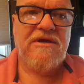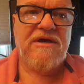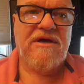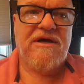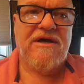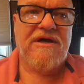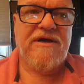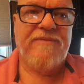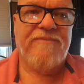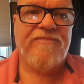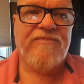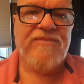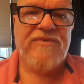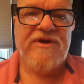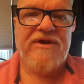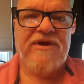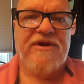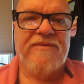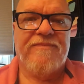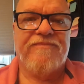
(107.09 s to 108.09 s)

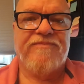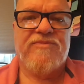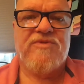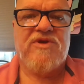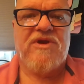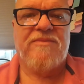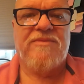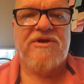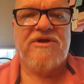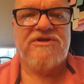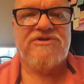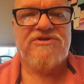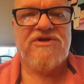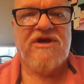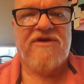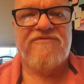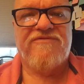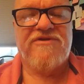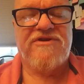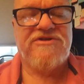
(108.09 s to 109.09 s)
Coming as
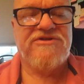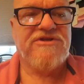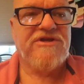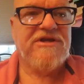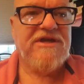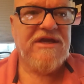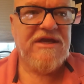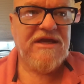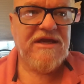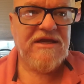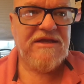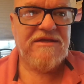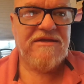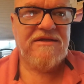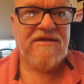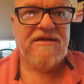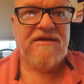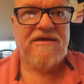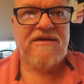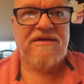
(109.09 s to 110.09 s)
often as you can.
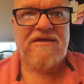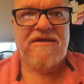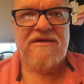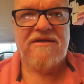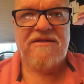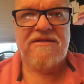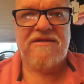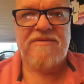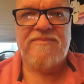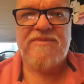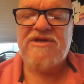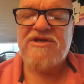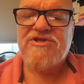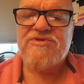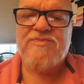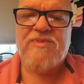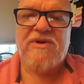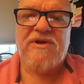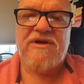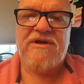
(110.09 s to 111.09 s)
The
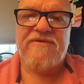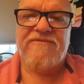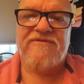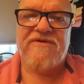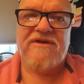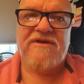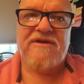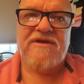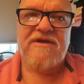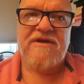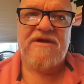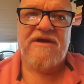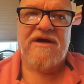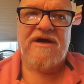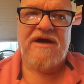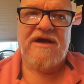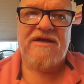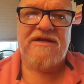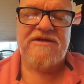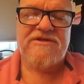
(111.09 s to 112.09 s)
biggest part of it
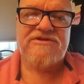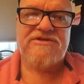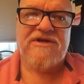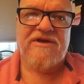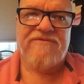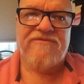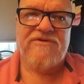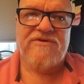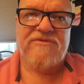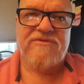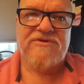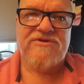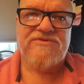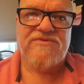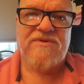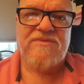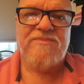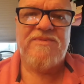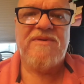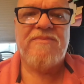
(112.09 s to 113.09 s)
I discovered
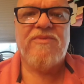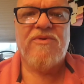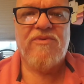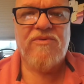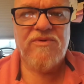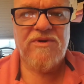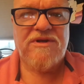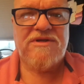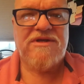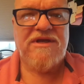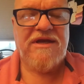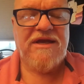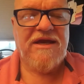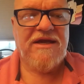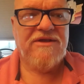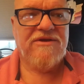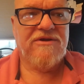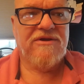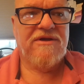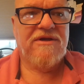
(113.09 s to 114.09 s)
was when people work
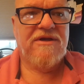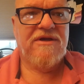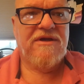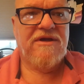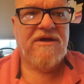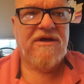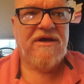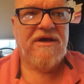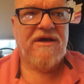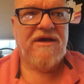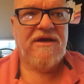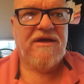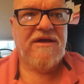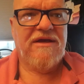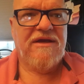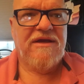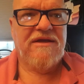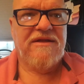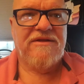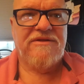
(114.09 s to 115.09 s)
together,
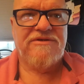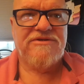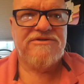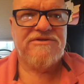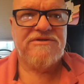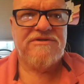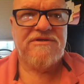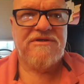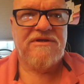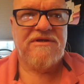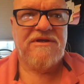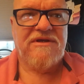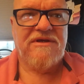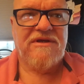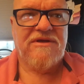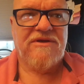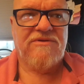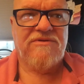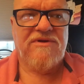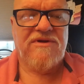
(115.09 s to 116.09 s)
and there's
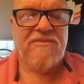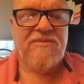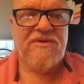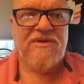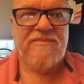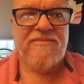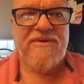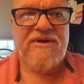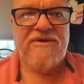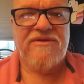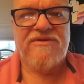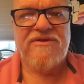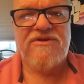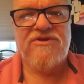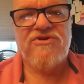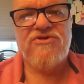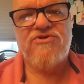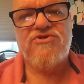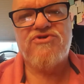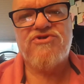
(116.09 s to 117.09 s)
an incredible amount that
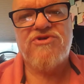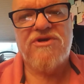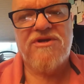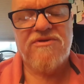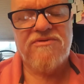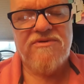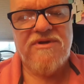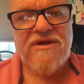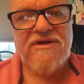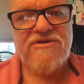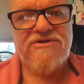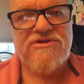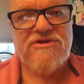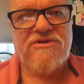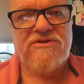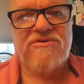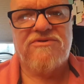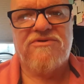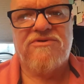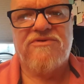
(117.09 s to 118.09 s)
new songwriters
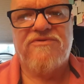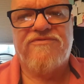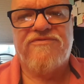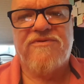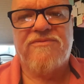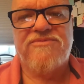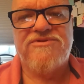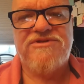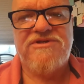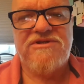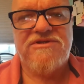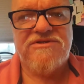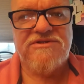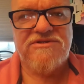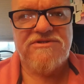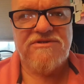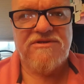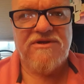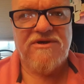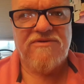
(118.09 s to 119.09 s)
can learn from
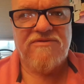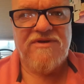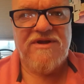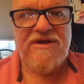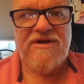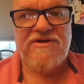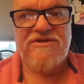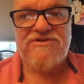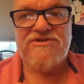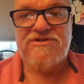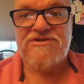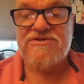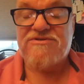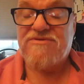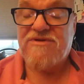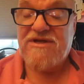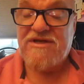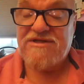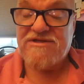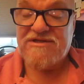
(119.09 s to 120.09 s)
seasoned songwriters, and
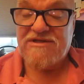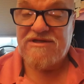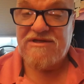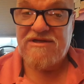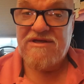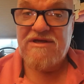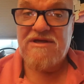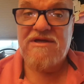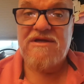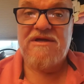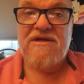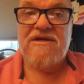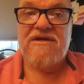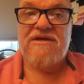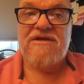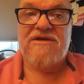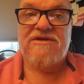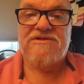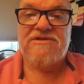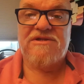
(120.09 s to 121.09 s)
strangely,
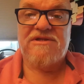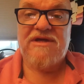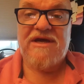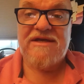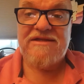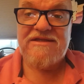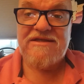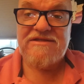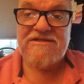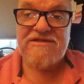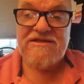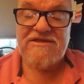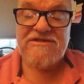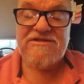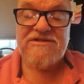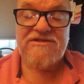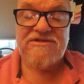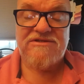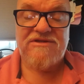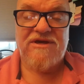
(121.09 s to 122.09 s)
there's a lot that
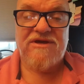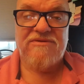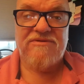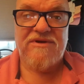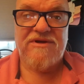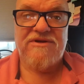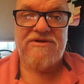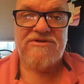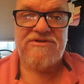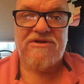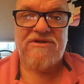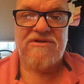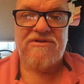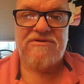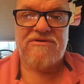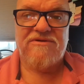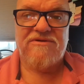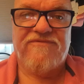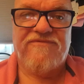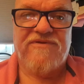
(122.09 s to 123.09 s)
seasoned songwriters can
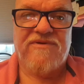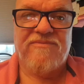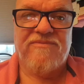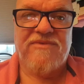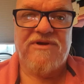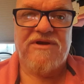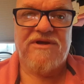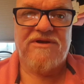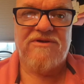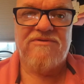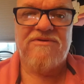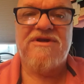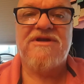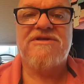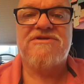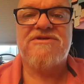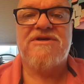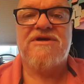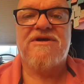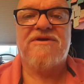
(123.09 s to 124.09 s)
from
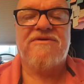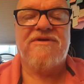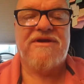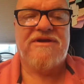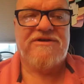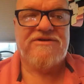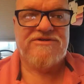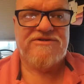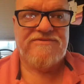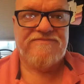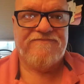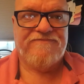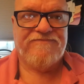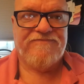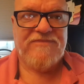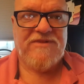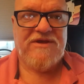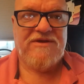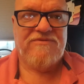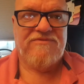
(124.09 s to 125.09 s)
green songwriters.
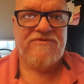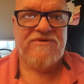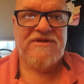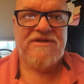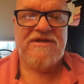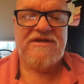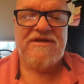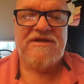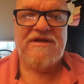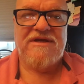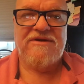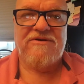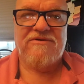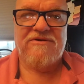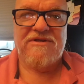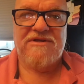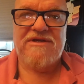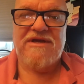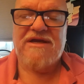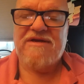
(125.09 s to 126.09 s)
It really,
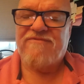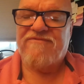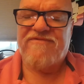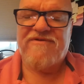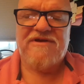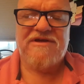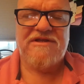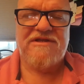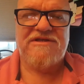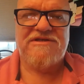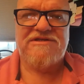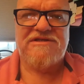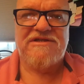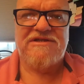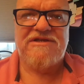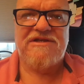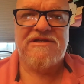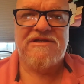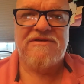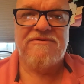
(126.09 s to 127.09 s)

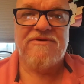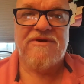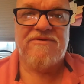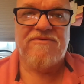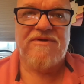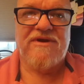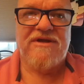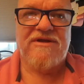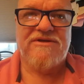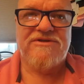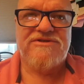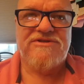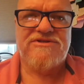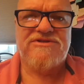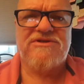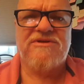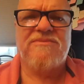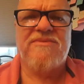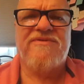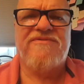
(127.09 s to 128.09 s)
lyric writers.
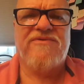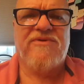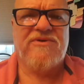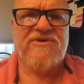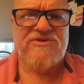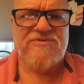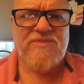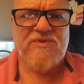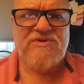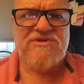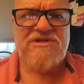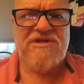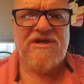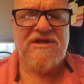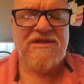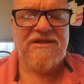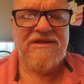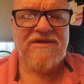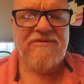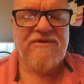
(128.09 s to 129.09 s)
This is going to be focused mostly
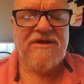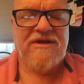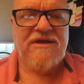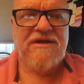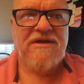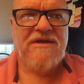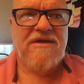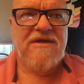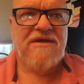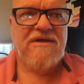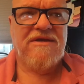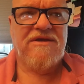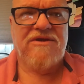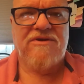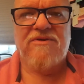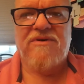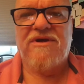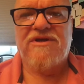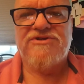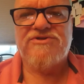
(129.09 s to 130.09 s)
on lyric. You
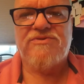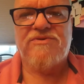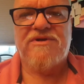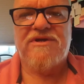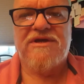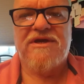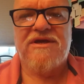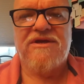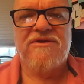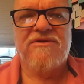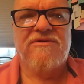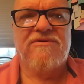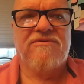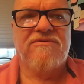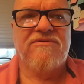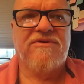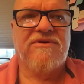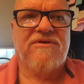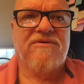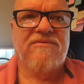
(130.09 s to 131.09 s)
can go elsewhere to get
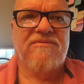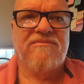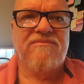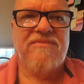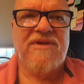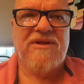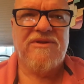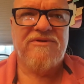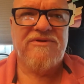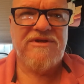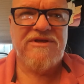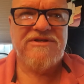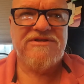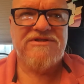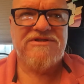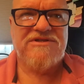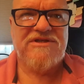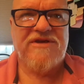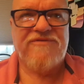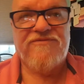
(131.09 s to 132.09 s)
your melodies
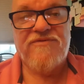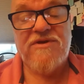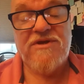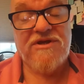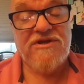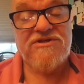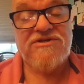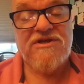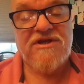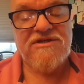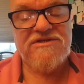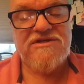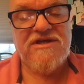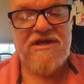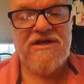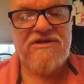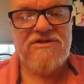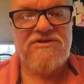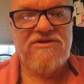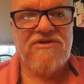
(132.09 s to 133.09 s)
and stuff. We can discuss
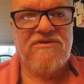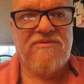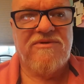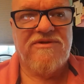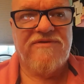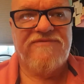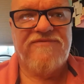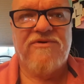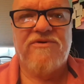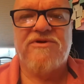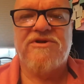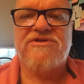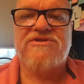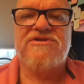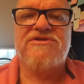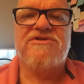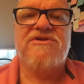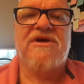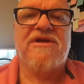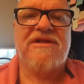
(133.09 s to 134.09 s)
that too, but the focus
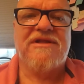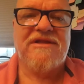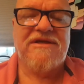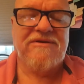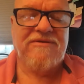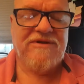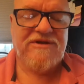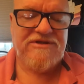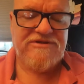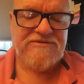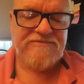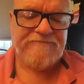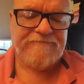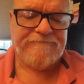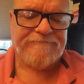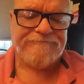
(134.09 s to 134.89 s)
is on lyrics.